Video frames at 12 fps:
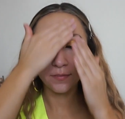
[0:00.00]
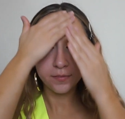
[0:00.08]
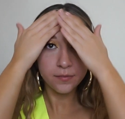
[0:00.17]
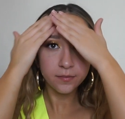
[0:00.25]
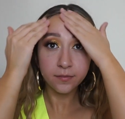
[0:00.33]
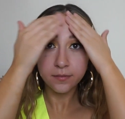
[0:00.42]

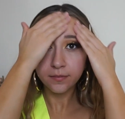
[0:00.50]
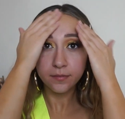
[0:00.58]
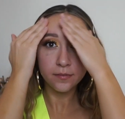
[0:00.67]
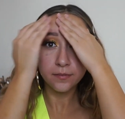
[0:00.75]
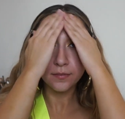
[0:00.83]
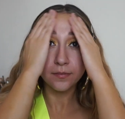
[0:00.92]

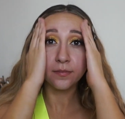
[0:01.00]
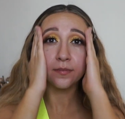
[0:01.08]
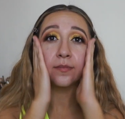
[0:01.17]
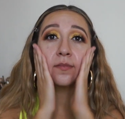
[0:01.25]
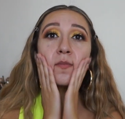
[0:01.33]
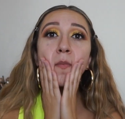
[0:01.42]

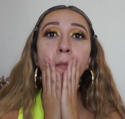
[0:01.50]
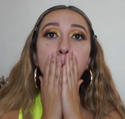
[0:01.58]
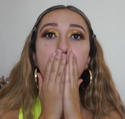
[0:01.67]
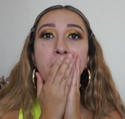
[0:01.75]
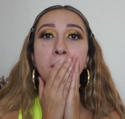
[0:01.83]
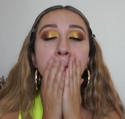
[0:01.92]

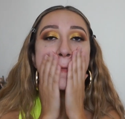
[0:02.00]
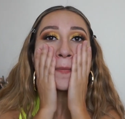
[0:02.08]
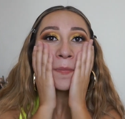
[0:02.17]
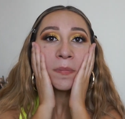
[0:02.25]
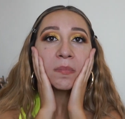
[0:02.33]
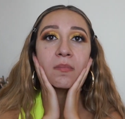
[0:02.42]

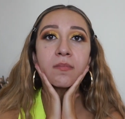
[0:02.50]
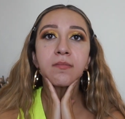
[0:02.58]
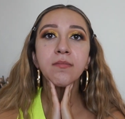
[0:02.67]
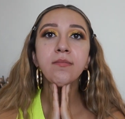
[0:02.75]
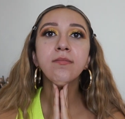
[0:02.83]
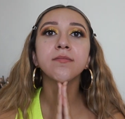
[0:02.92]

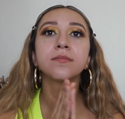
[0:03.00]
[no speech]